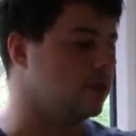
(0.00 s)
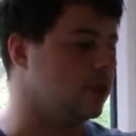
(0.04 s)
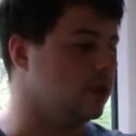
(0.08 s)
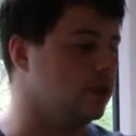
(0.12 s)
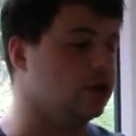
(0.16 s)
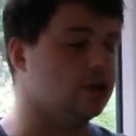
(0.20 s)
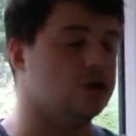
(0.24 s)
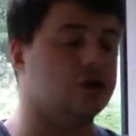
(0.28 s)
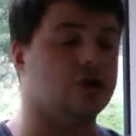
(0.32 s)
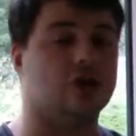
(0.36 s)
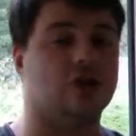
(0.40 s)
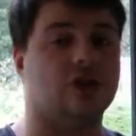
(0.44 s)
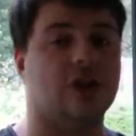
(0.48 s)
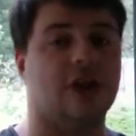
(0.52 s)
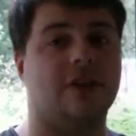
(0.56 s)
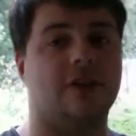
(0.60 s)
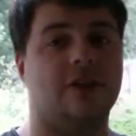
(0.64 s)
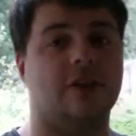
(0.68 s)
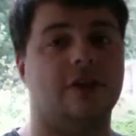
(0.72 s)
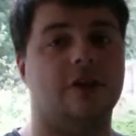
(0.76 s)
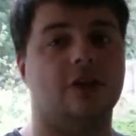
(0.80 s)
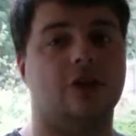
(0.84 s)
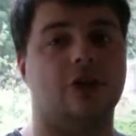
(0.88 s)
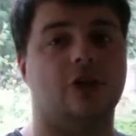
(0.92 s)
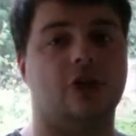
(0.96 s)
They also said
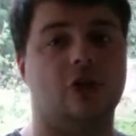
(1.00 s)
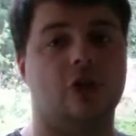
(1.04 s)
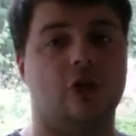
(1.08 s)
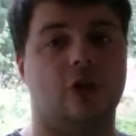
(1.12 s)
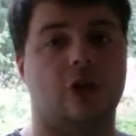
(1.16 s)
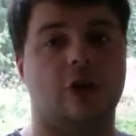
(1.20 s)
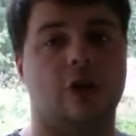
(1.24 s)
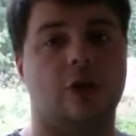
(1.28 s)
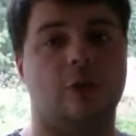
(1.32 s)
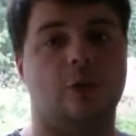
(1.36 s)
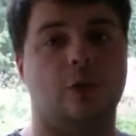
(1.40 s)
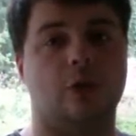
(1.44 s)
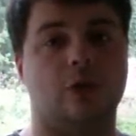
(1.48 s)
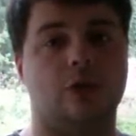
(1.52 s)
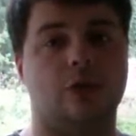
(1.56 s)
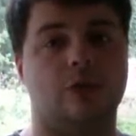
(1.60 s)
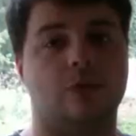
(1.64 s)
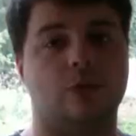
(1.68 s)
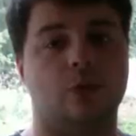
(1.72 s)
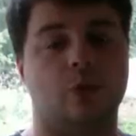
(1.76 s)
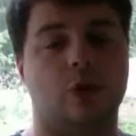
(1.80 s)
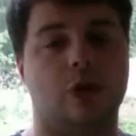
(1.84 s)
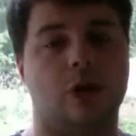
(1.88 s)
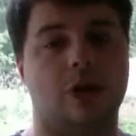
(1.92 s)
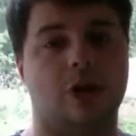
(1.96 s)
that the sugar would
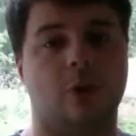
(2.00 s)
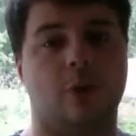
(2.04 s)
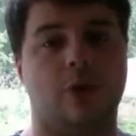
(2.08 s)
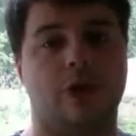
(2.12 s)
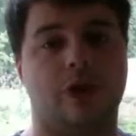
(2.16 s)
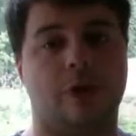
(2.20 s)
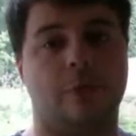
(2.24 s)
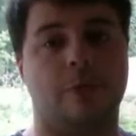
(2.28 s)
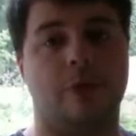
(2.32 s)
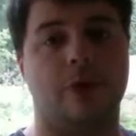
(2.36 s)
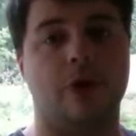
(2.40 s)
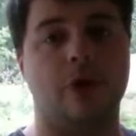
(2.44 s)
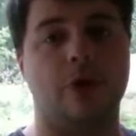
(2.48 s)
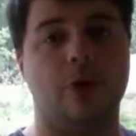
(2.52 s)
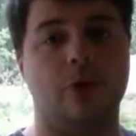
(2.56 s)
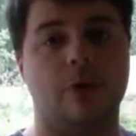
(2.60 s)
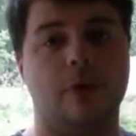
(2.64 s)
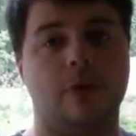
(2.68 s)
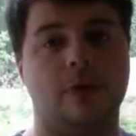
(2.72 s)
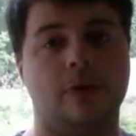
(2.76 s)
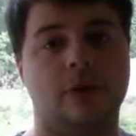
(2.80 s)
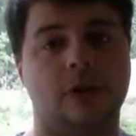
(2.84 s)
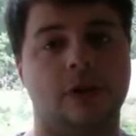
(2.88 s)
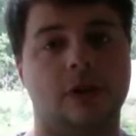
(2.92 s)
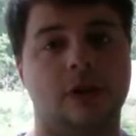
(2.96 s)
work with the
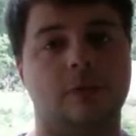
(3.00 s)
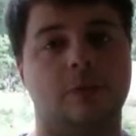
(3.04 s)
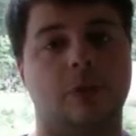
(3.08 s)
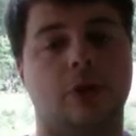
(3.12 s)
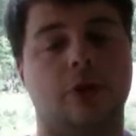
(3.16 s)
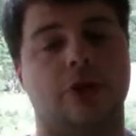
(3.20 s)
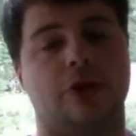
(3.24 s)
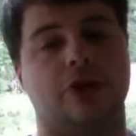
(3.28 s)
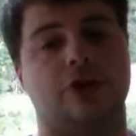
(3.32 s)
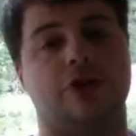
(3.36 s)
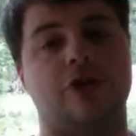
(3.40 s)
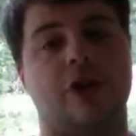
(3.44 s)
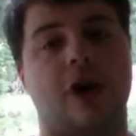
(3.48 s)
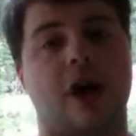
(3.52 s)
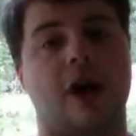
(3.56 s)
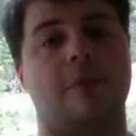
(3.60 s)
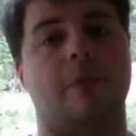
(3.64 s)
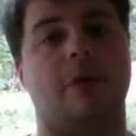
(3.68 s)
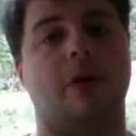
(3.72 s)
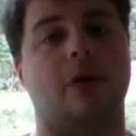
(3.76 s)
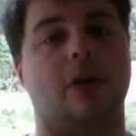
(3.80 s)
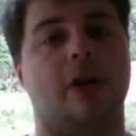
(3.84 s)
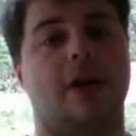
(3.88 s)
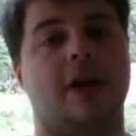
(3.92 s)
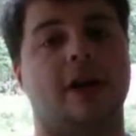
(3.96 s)
brew, but the dry
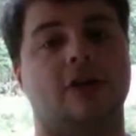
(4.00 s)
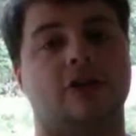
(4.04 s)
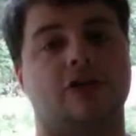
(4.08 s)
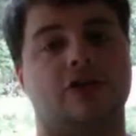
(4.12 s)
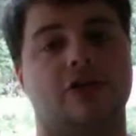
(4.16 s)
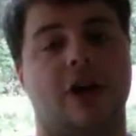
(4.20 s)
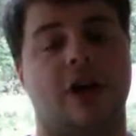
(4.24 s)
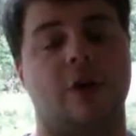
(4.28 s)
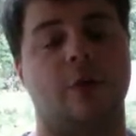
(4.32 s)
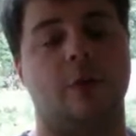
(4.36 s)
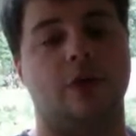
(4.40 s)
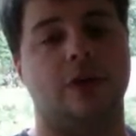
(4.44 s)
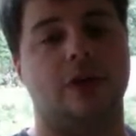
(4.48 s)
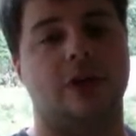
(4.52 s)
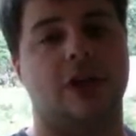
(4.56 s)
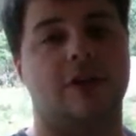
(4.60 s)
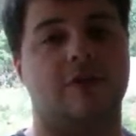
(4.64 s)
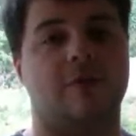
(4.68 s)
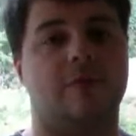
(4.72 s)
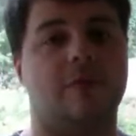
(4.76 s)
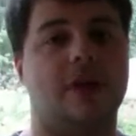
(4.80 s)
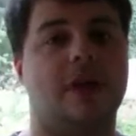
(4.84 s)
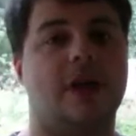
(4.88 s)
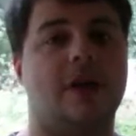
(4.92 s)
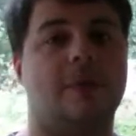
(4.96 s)
malt extract would
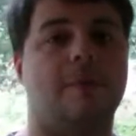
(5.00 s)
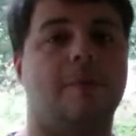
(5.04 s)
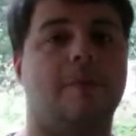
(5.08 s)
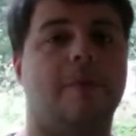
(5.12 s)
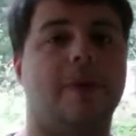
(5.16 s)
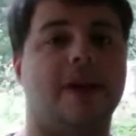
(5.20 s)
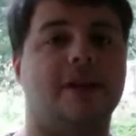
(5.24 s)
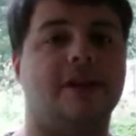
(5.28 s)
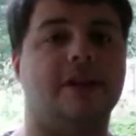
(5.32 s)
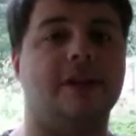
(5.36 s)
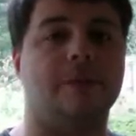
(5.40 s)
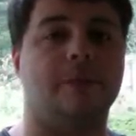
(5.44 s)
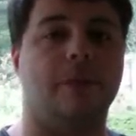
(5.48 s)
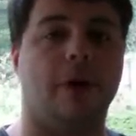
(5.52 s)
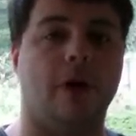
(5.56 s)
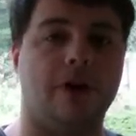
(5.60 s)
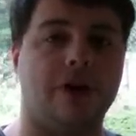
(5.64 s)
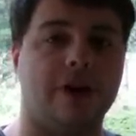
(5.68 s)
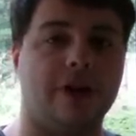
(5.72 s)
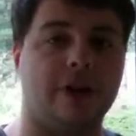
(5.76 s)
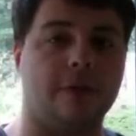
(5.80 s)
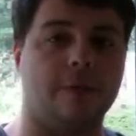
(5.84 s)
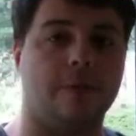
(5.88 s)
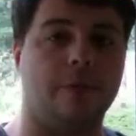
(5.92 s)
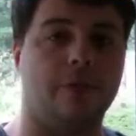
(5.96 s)
give me a better
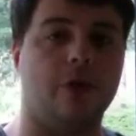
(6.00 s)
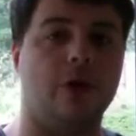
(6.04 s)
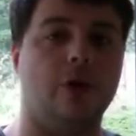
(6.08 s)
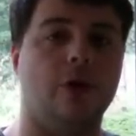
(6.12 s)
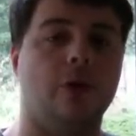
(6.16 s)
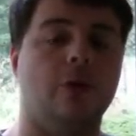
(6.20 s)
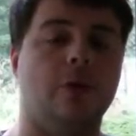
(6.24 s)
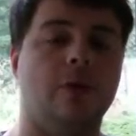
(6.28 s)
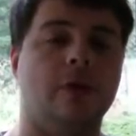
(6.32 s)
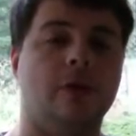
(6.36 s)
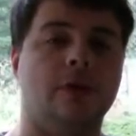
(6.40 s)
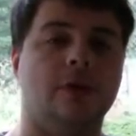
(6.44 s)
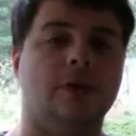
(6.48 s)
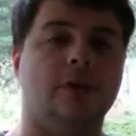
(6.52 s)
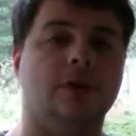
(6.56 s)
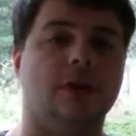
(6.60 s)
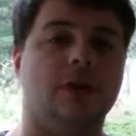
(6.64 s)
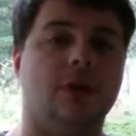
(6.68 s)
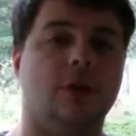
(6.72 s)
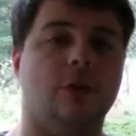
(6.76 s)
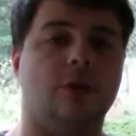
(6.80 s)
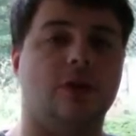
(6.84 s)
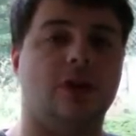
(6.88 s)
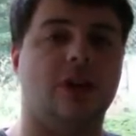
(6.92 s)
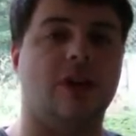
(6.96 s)
bodied brew.
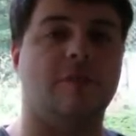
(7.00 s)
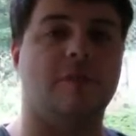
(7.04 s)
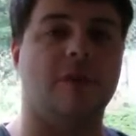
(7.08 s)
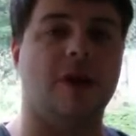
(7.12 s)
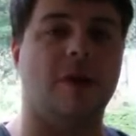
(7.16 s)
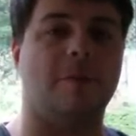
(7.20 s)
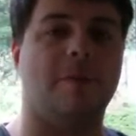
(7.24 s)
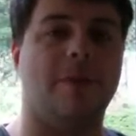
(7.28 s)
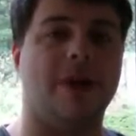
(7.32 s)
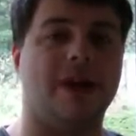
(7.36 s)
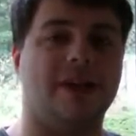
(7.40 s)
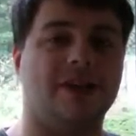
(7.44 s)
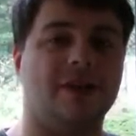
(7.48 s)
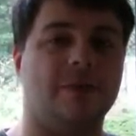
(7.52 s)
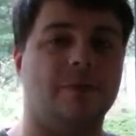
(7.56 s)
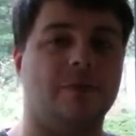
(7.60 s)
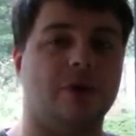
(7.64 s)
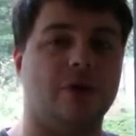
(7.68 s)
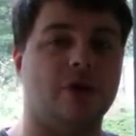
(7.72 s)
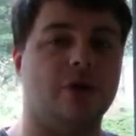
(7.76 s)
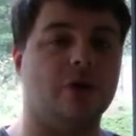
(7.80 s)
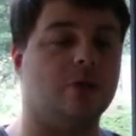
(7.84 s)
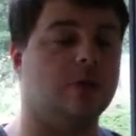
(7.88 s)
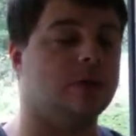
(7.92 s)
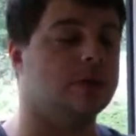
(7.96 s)
It would give me a better
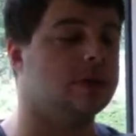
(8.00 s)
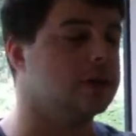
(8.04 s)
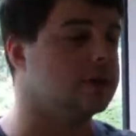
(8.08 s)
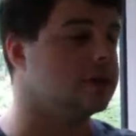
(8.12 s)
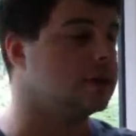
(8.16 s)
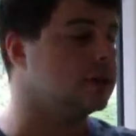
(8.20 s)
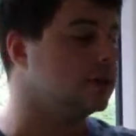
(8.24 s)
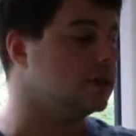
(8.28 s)
brew.